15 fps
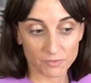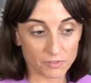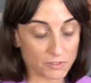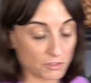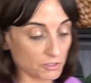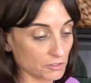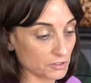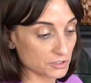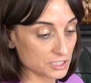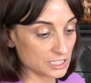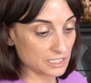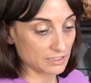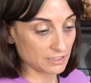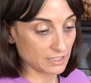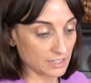the
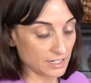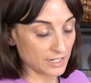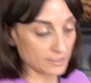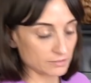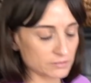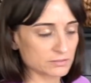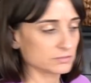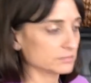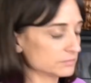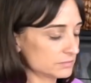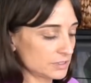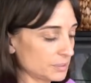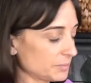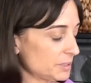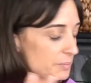13 that
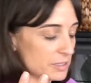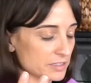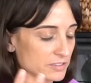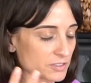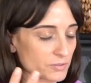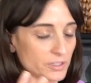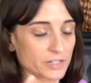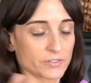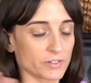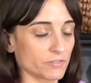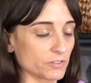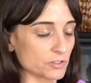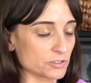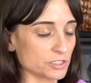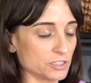how many pets do I have? I have
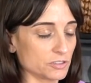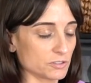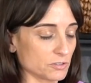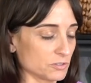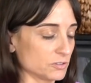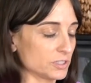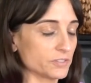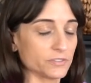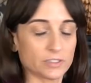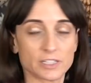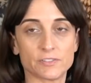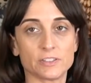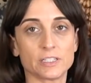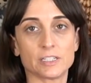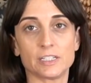13 total. I have
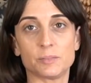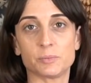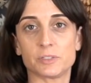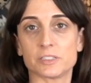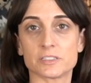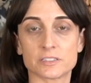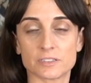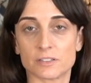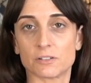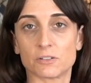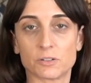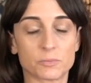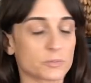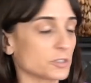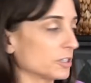11 guinea pigs. I don't know
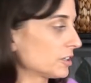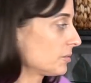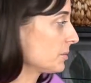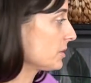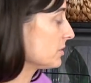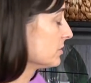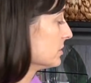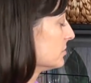what I'm talking about.